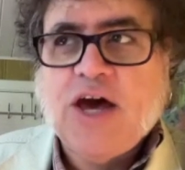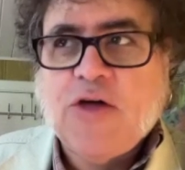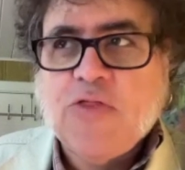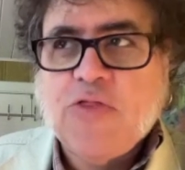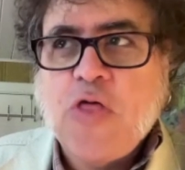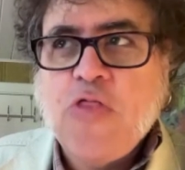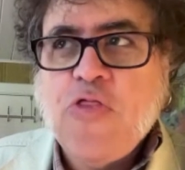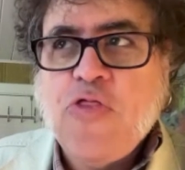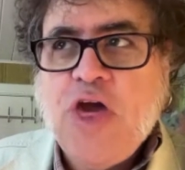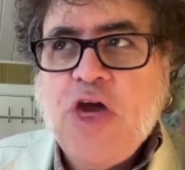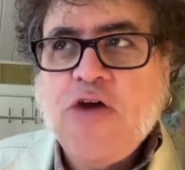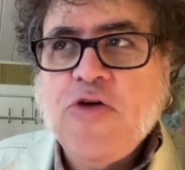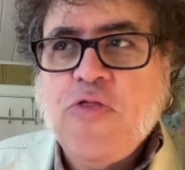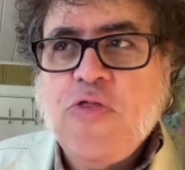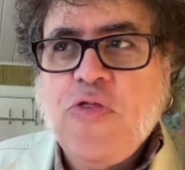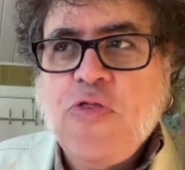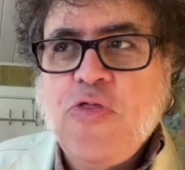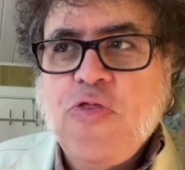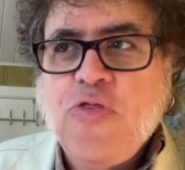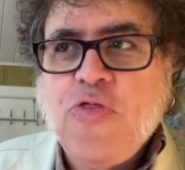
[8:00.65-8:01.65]
they
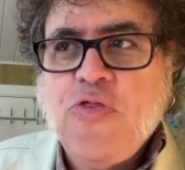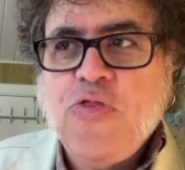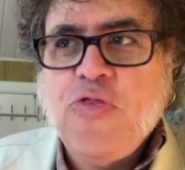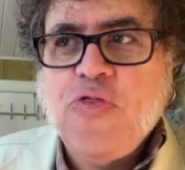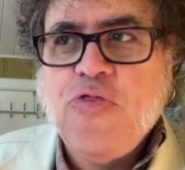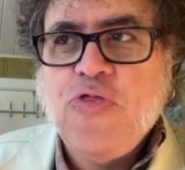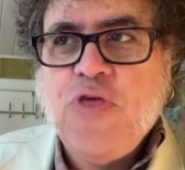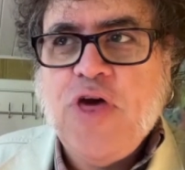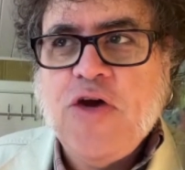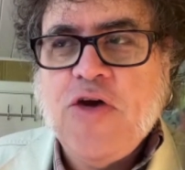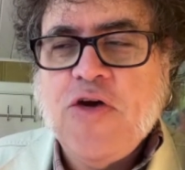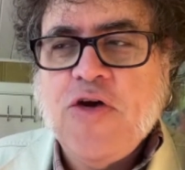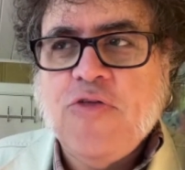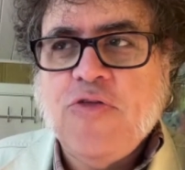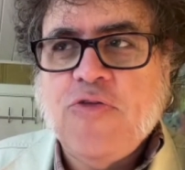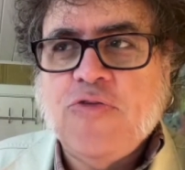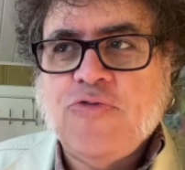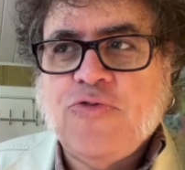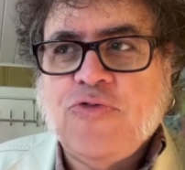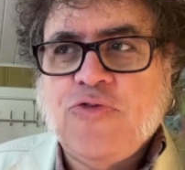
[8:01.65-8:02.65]

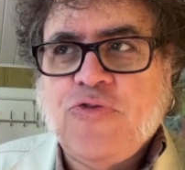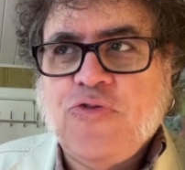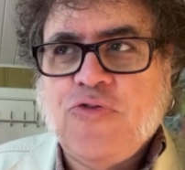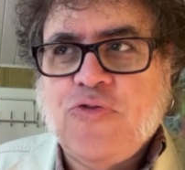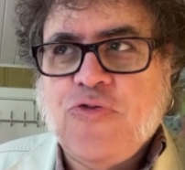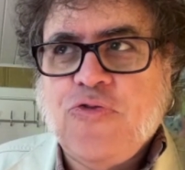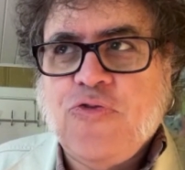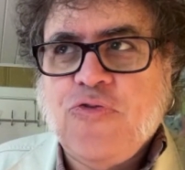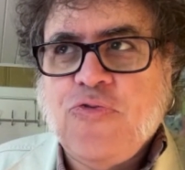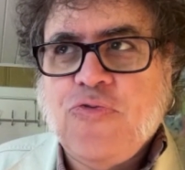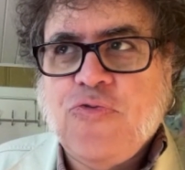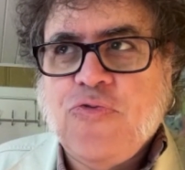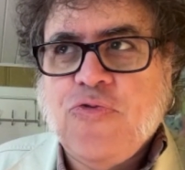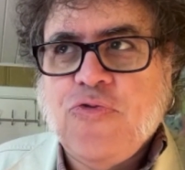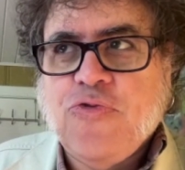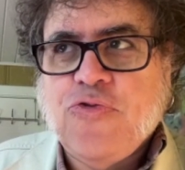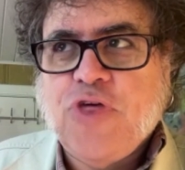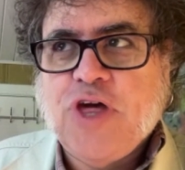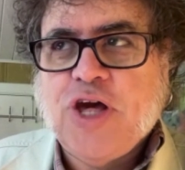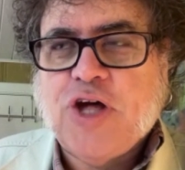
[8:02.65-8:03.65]

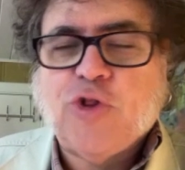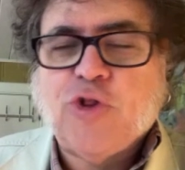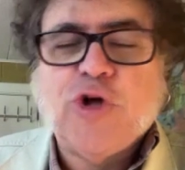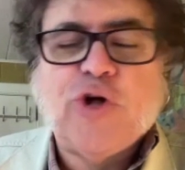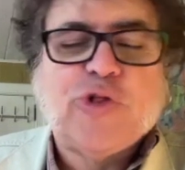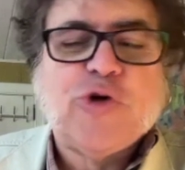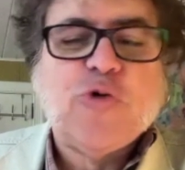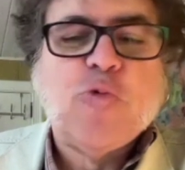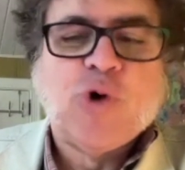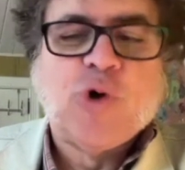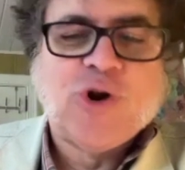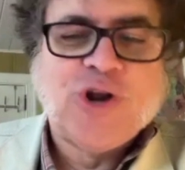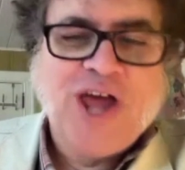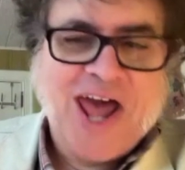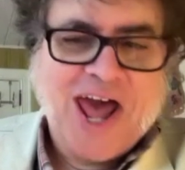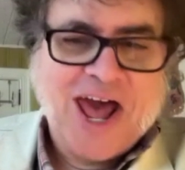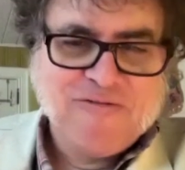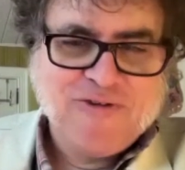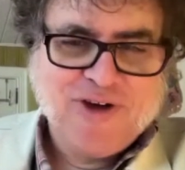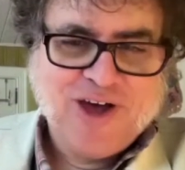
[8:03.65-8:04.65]
they clearly weren't
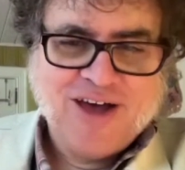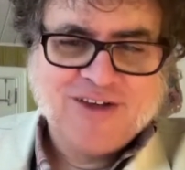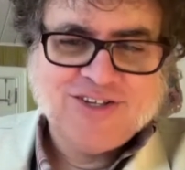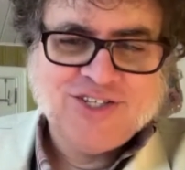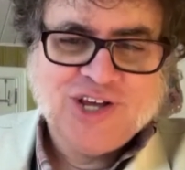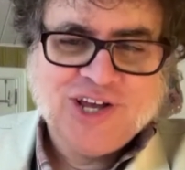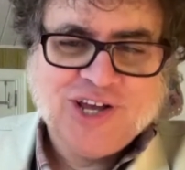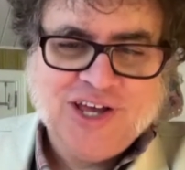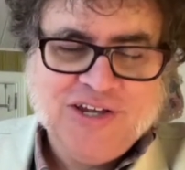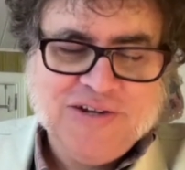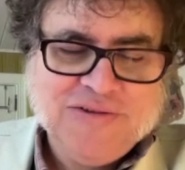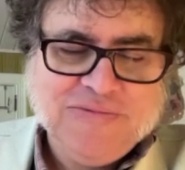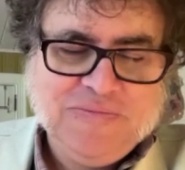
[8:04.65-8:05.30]
half-assing it.